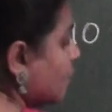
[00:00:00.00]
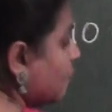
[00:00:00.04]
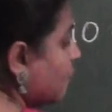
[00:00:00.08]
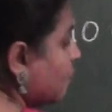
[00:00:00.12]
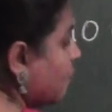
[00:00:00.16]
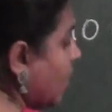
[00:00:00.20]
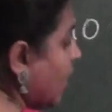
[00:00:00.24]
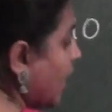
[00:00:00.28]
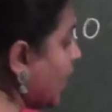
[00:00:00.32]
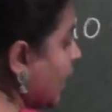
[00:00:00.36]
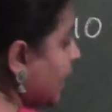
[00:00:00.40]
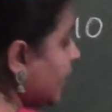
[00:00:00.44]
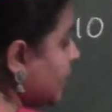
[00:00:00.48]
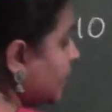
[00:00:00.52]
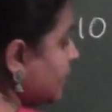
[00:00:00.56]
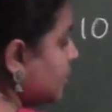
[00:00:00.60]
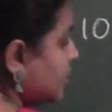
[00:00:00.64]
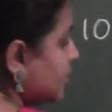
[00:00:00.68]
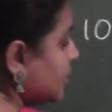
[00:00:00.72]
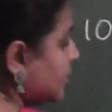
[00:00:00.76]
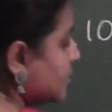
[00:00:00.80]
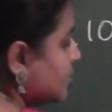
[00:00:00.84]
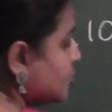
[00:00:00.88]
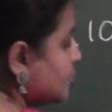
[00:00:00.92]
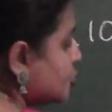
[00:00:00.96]

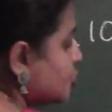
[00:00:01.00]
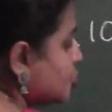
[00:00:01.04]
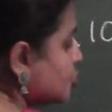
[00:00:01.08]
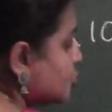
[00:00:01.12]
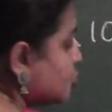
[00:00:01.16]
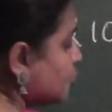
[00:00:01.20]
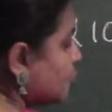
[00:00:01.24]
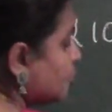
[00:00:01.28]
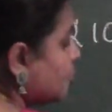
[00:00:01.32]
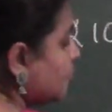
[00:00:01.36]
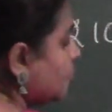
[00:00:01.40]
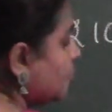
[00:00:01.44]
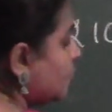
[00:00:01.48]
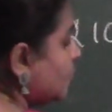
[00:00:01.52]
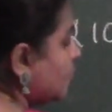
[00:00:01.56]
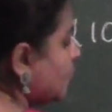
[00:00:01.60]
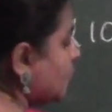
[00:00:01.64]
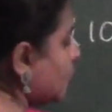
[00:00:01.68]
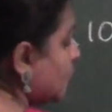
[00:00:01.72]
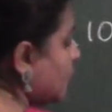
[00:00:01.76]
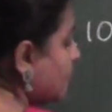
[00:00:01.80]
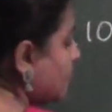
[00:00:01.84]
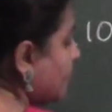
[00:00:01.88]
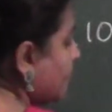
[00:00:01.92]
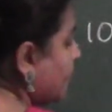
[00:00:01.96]
1,
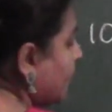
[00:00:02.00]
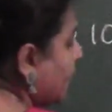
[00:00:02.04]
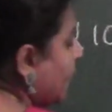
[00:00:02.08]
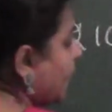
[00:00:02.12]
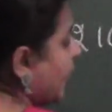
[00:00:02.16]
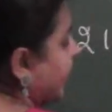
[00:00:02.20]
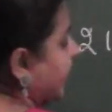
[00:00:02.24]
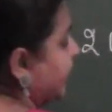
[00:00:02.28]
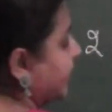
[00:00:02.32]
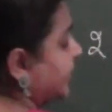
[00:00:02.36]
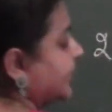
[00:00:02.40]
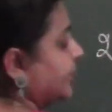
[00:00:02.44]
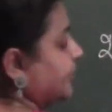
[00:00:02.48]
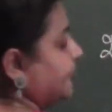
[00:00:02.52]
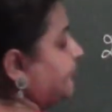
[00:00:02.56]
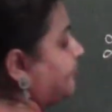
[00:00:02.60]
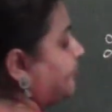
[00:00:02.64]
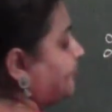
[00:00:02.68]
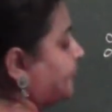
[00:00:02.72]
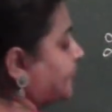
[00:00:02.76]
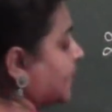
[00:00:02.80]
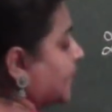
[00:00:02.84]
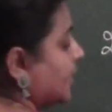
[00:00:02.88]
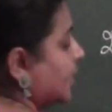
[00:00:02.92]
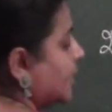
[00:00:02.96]
2, point.
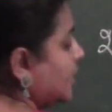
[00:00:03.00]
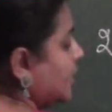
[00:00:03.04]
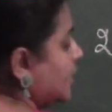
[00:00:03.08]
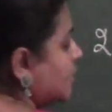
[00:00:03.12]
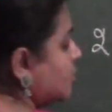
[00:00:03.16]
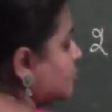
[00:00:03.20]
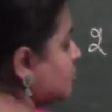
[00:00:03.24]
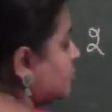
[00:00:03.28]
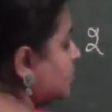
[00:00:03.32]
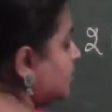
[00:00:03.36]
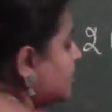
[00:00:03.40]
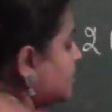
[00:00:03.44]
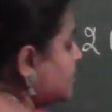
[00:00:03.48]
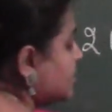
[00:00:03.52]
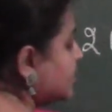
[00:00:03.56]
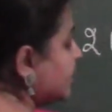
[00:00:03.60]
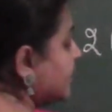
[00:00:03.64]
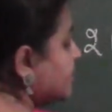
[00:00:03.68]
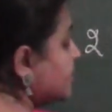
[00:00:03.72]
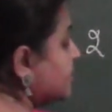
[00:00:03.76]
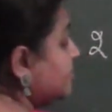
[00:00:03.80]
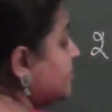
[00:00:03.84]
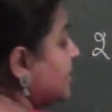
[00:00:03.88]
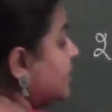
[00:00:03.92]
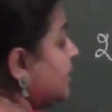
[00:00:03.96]
So, this
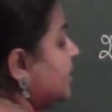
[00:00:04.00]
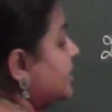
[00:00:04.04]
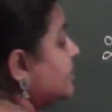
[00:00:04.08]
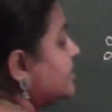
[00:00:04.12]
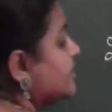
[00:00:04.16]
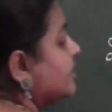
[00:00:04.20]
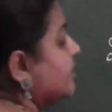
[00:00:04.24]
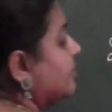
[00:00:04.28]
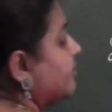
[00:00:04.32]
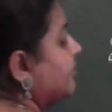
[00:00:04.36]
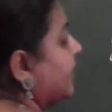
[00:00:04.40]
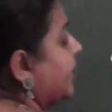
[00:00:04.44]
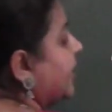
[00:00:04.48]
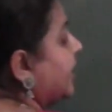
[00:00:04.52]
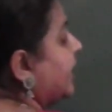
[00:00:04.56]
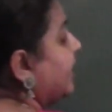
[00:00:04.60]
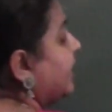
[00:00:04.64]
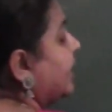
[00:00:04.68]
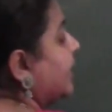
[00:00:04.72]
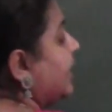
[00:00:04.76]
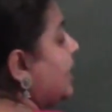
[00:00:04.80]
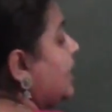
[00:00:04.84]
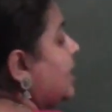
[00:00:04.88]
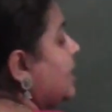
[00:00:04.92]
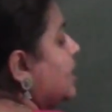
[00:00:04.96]
decimal is
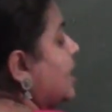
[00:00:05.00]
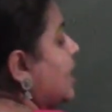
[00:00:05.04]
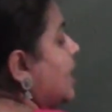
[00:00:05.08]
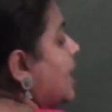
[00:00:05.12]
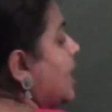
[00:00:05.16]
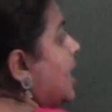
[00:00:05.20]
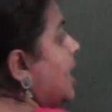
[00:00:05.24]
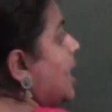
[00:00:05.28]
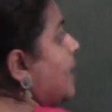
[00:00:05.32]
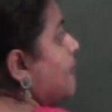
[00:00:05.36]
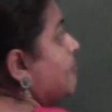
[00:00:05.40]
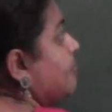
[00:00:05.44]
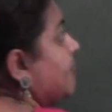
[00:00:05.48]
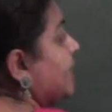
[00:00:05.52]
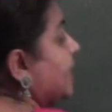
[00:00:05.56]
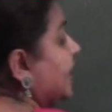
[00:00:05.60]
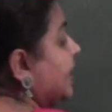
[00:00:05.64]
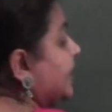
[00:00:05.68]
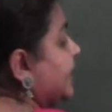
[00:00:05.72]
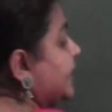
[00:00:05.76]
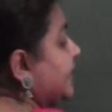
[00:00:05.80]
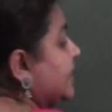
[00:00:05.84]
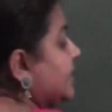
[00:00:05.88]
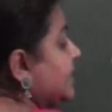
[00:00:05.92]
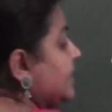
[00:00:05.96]
separated
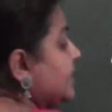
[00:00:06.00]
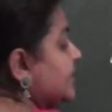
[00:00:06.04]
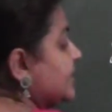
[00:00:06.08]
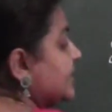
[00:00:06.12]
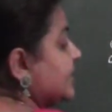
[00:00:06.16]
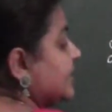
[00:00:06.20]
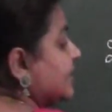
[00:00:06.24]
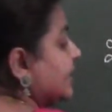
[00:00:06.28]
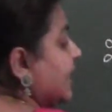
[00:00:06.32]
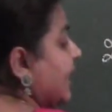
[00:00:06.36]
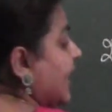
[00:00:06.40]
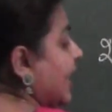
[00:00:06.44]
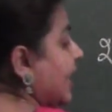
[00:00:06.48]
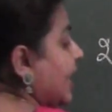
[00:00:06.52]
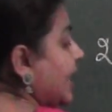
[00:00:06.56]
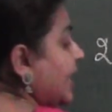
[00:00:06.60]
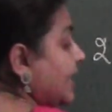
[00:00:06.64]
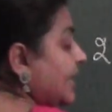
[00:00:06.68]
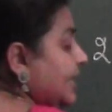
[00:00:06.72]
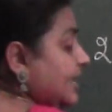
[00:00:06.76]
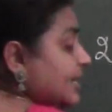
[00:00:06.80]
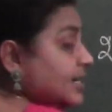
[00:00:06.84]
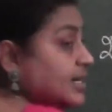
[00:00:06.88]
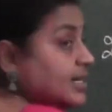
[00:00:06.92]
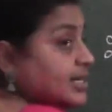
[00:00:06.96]
meters
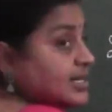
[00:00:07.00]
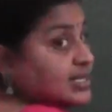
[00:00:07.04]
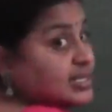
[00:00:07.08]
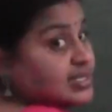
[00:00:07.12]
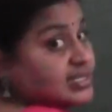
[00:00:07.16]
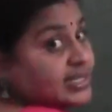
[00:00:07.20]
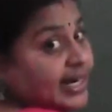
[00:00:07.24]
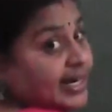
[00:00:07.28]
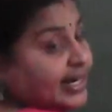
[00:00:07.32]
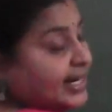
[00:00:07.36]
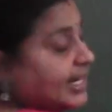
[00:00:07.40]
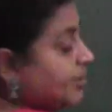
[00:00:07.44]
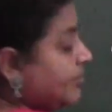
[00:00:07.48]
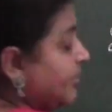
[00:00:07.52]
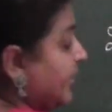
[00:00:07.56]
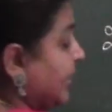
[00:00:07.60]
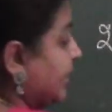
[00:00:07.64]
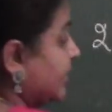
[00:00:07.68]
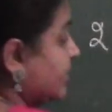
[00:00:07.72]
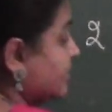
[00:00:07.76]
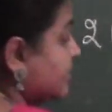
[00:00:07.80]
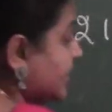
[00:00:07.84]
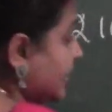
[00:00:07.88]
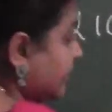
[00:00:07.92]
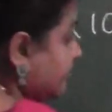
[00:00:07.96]
and
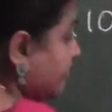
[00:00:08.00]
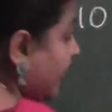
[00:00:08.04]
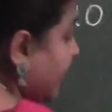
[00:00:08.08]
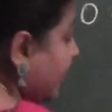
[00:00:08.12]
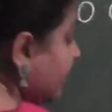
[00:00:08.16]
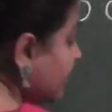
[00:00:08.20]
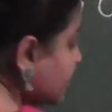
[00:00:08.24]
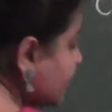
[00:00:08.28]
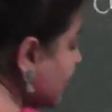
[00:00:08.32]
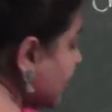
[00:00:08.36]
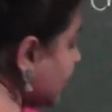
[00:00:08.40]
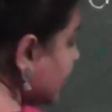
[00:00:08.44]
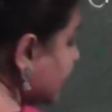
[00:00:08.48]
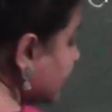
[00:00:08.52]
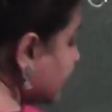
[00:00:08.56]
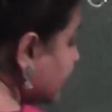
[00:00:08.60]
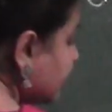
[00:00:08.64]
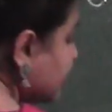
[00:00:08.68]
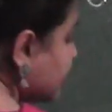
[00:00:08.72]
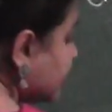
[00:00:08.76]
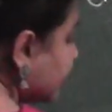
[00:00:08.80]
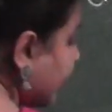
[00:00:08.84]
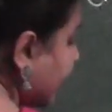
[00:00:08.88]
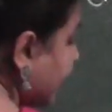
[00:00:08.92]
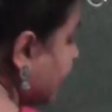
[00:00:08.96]
centimeters. It means
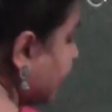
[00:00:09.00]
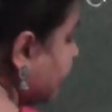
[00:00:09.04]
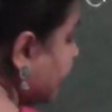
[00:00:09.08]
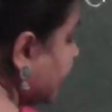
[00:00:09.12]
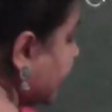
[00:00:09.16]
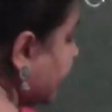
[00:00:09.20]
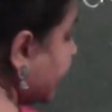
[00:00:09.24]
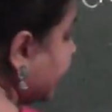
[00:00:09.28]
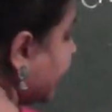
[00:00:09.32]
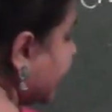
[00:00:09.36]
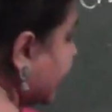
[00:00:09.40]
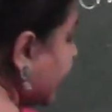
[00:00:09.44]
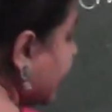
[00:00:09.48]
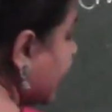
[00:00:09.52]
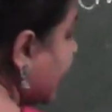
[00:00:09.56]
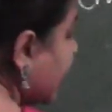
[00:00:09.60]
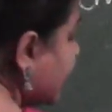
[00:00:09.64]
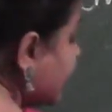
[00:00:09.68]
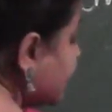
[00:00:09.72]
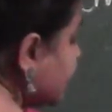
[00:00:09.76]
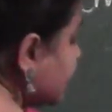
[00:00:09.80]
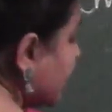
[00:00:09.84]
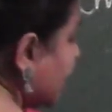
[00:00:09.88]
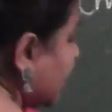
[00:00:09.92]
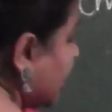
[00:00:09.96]
this can be written
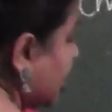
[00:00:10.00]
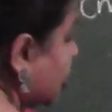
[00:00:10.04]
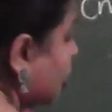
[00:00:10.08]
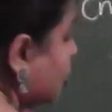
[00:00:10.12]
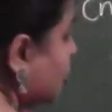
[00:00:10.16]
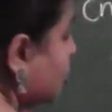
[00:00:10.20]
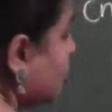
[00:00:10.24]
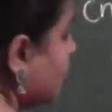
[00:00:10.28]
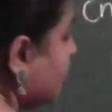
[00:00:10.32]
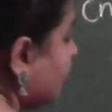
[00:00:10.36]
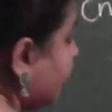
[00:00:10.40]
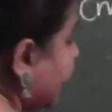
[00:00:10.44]
as 2